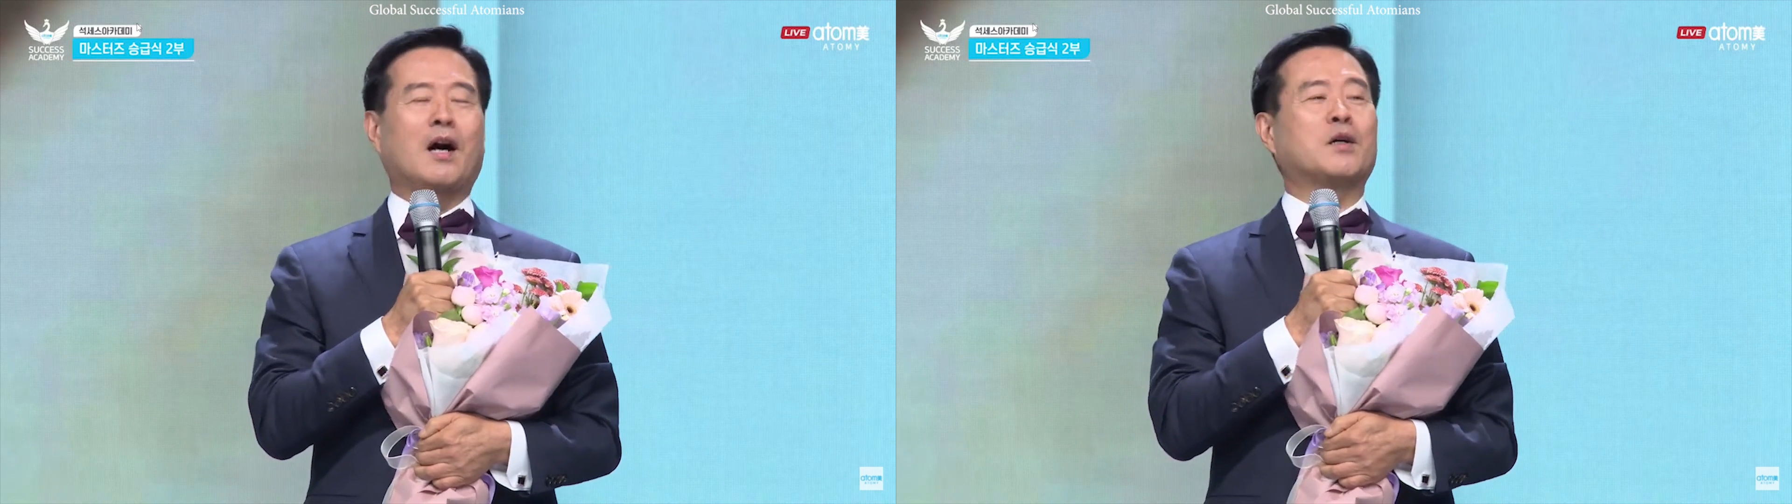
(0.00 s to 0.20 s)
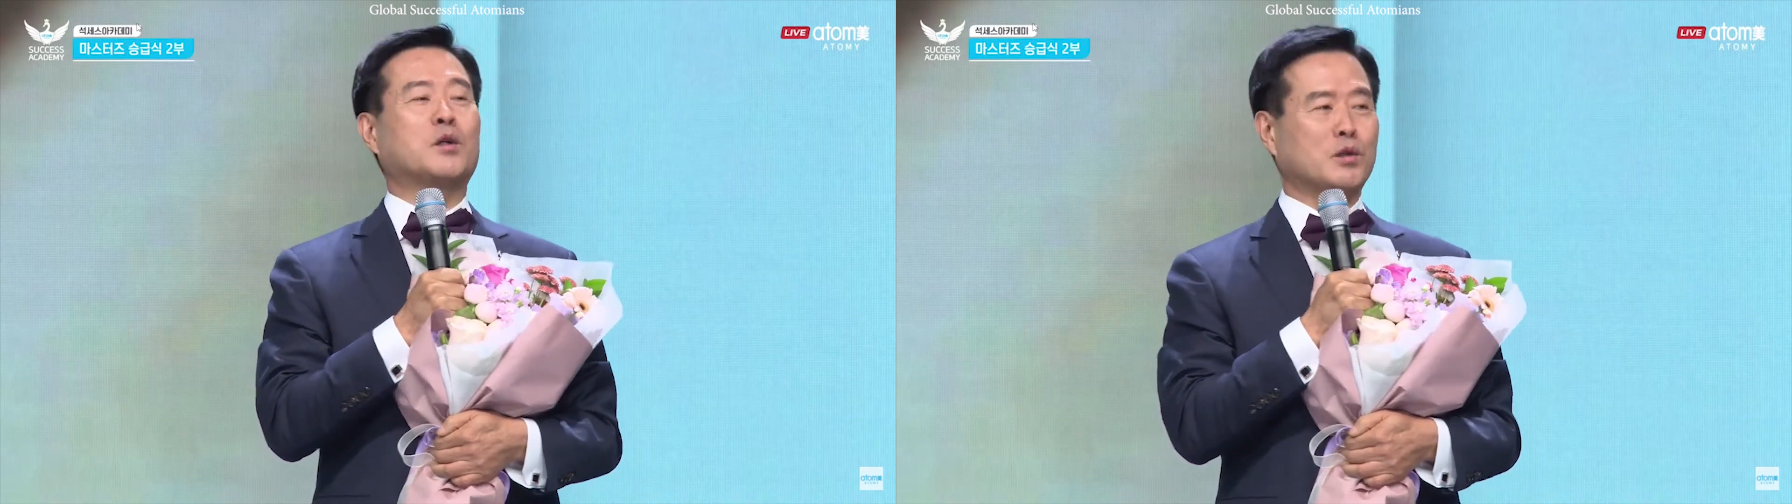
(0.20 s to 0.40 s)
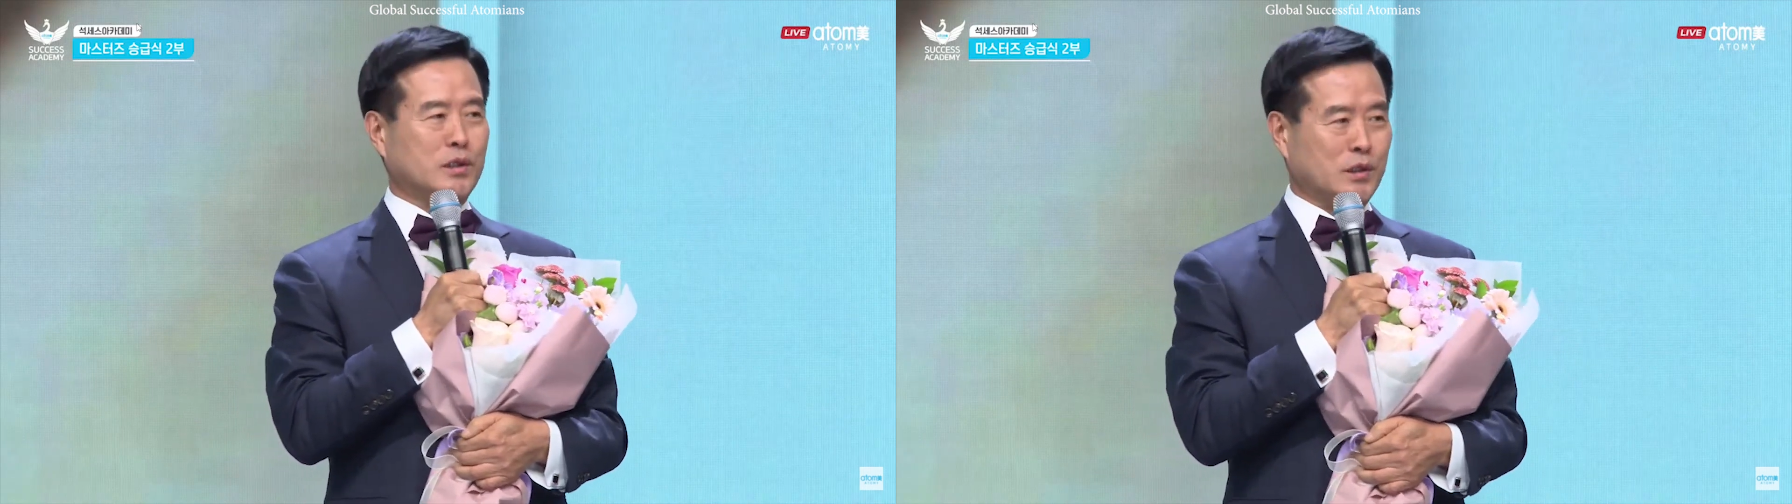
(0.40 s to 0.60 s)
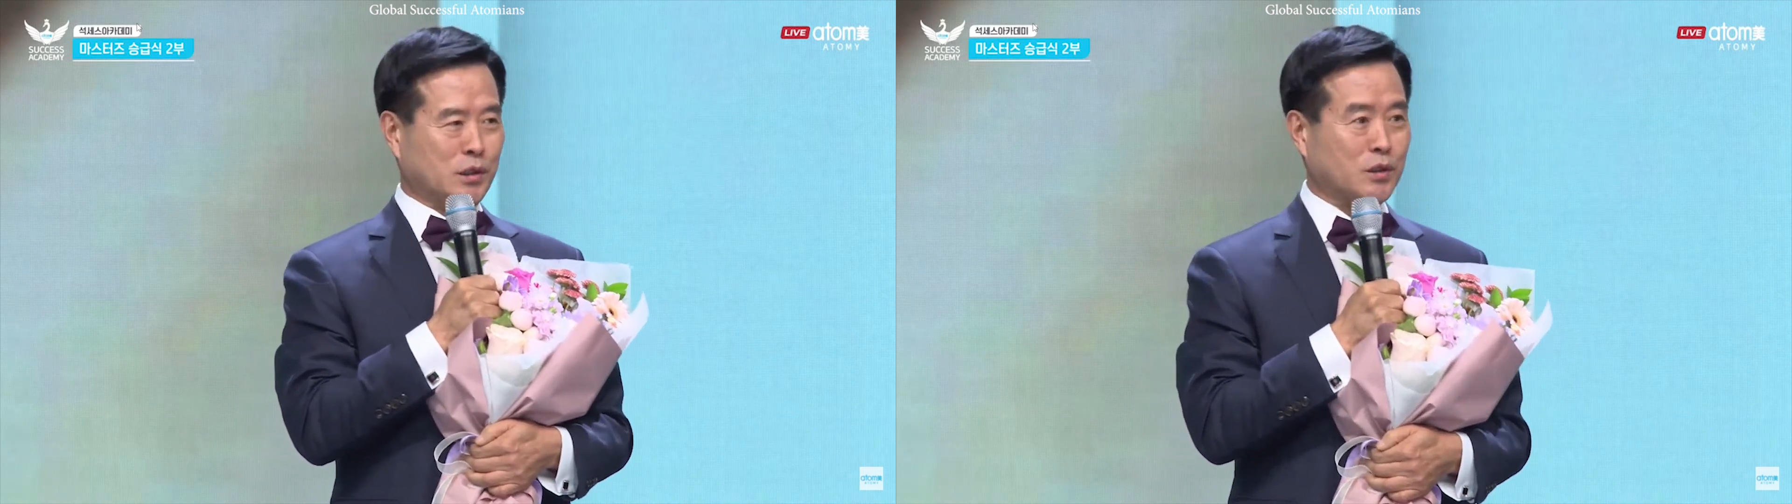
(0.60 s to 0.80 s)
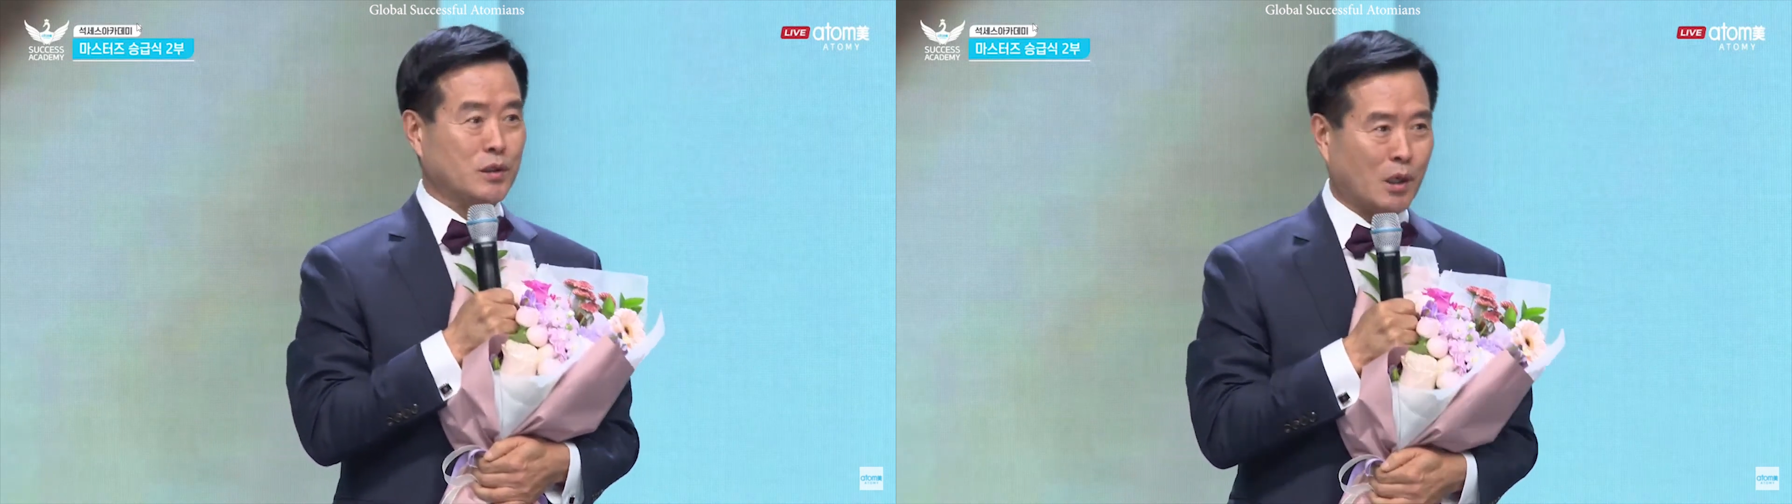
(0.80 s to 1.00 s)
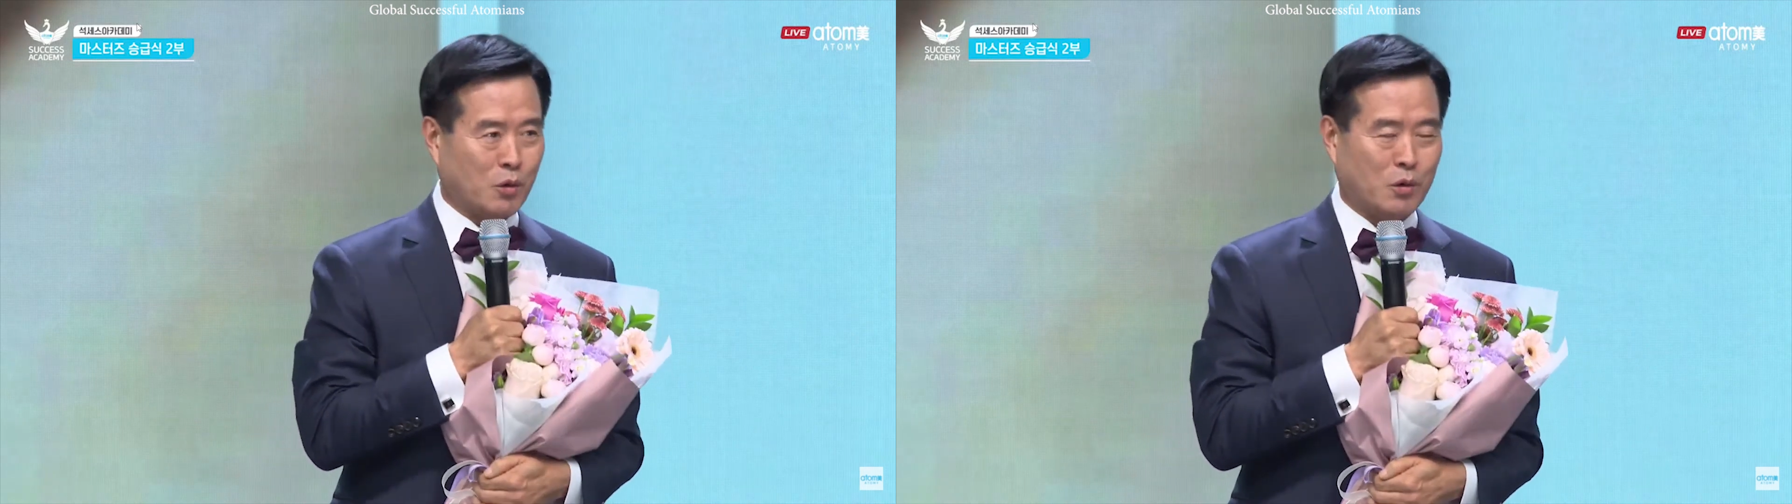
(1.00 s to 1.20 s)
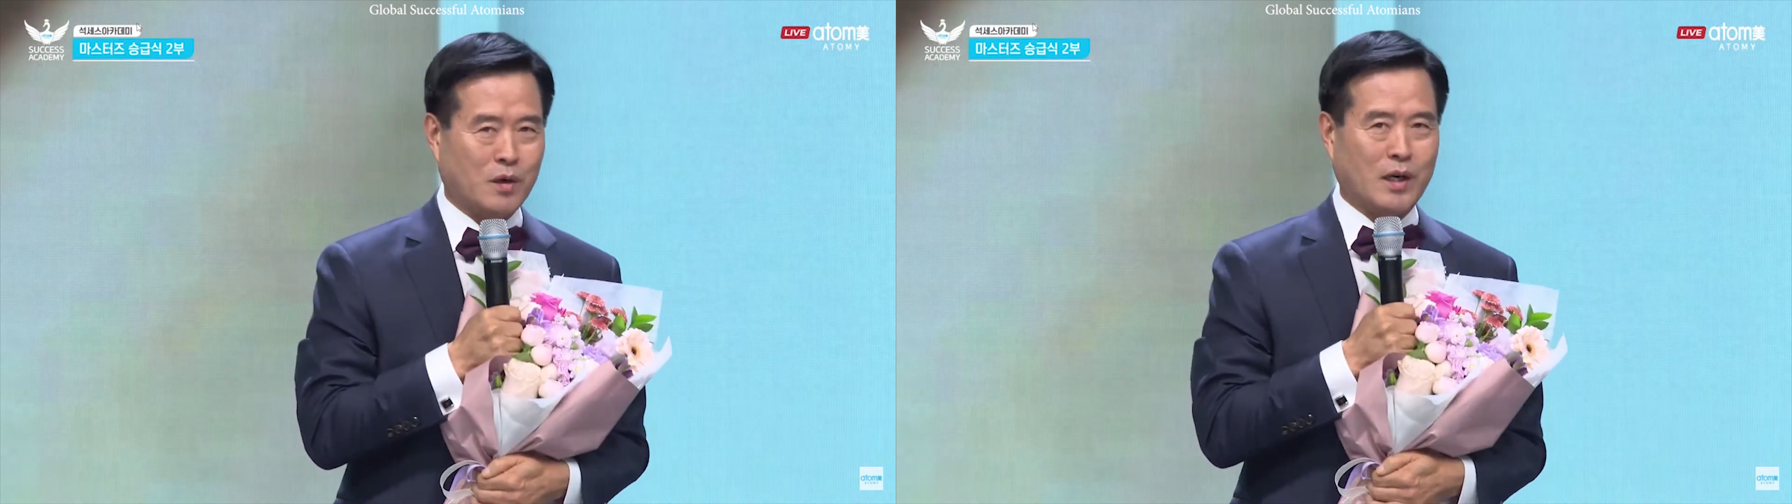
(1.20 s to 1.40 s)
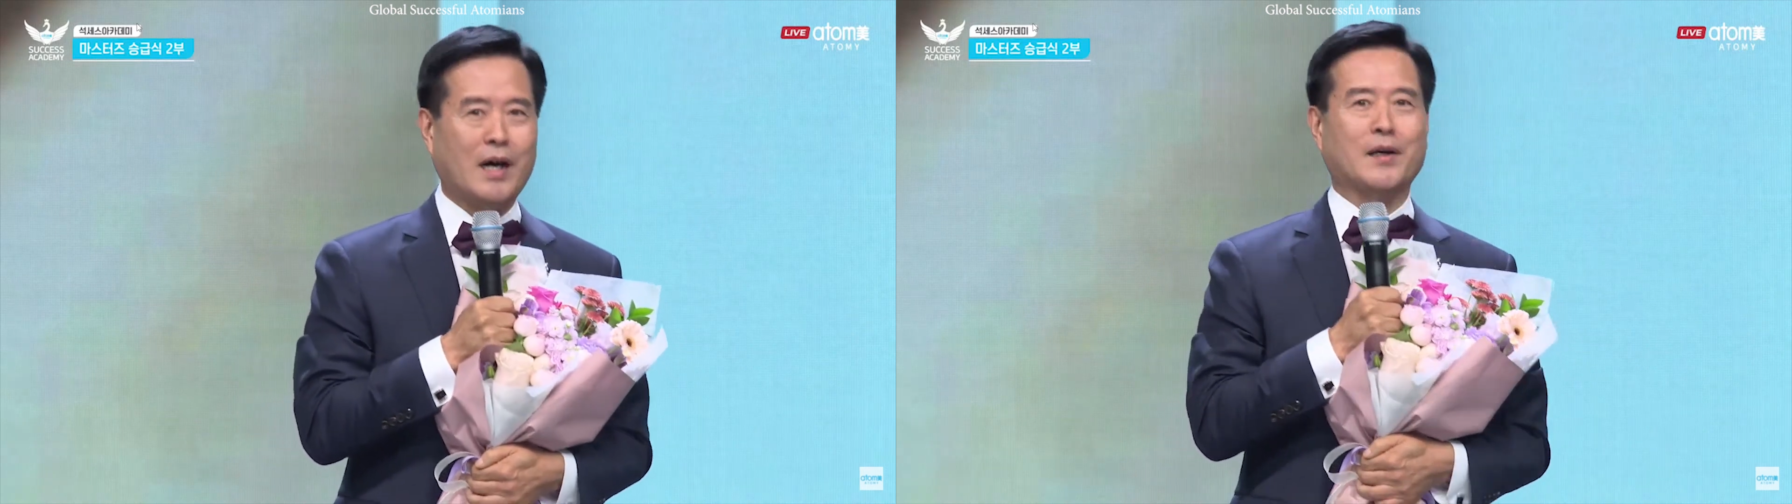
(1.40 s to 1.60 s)
Australia was
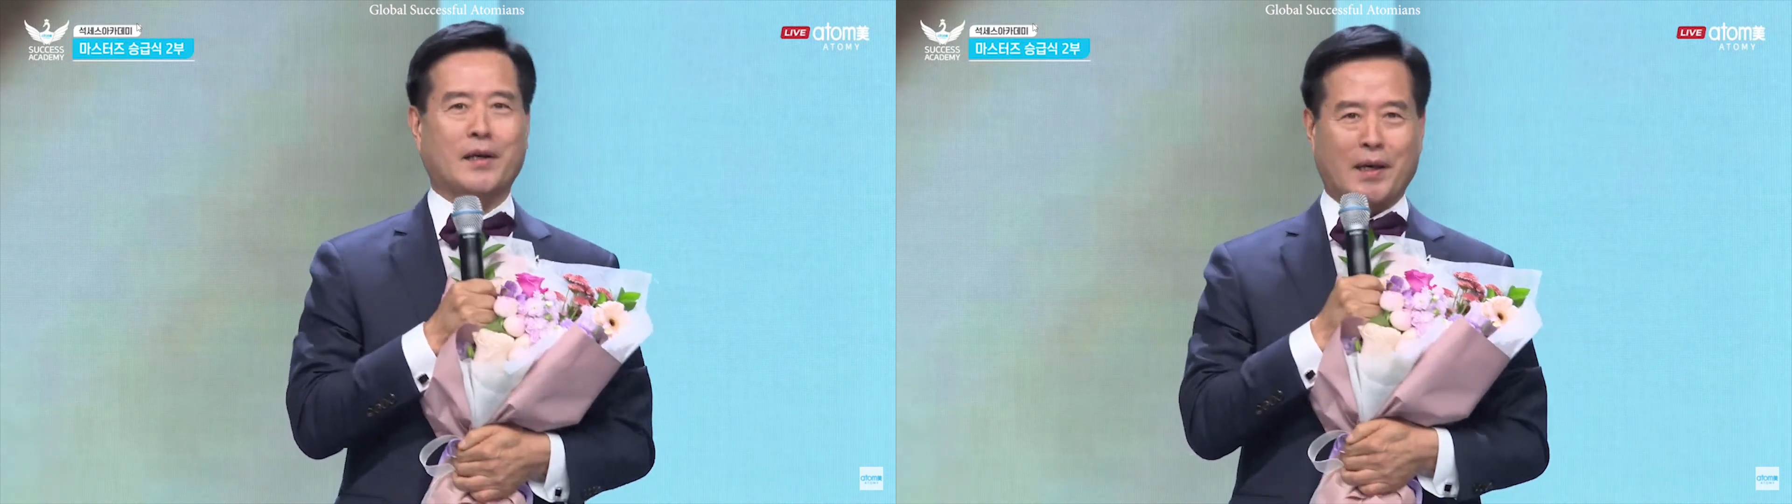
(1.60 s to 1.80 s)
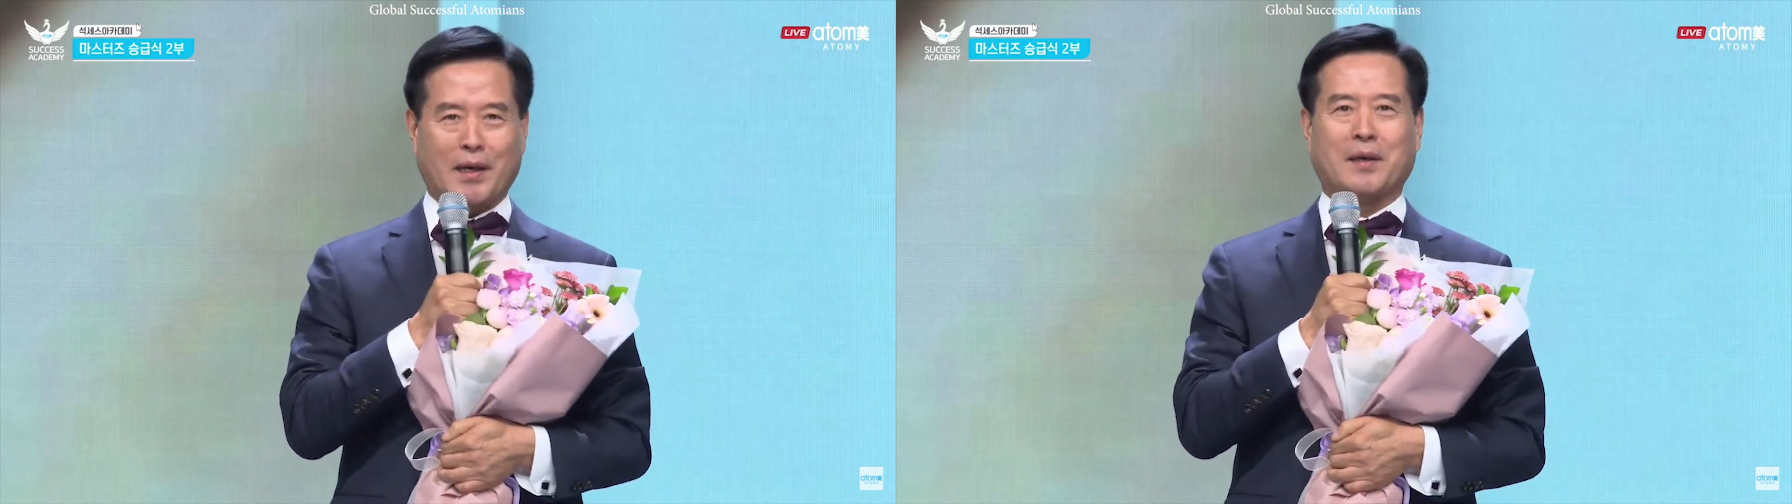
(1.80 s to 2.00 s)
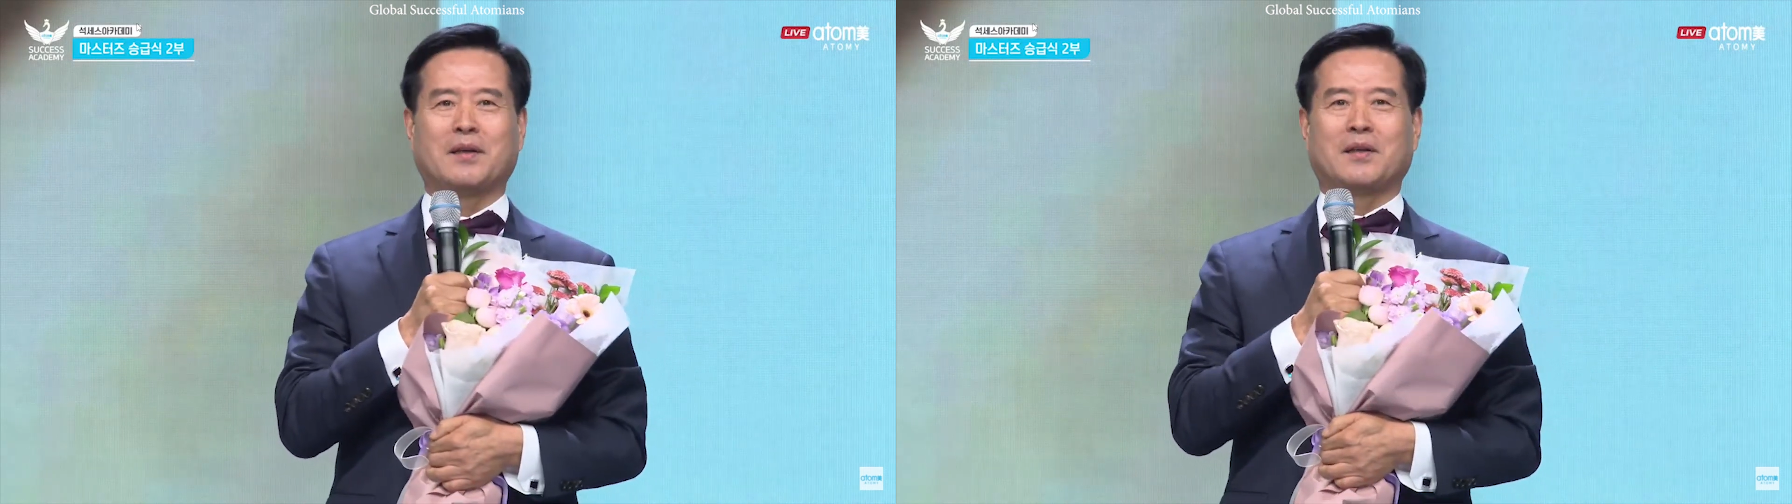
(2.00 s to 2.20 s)
just opened,